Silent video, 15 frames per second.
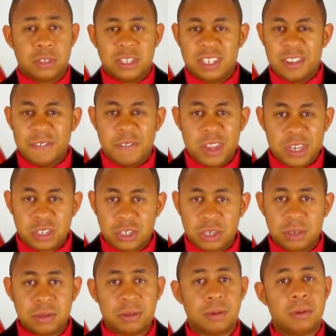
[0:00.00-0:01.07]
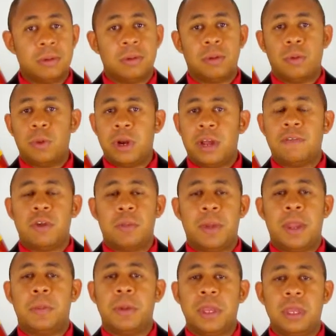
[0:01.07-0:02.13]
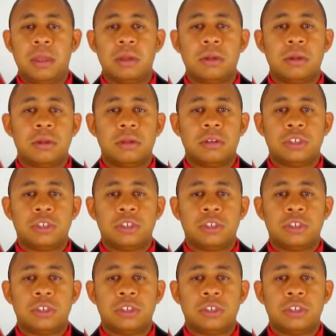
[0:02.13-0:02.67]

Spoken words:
the division, whatever it may be,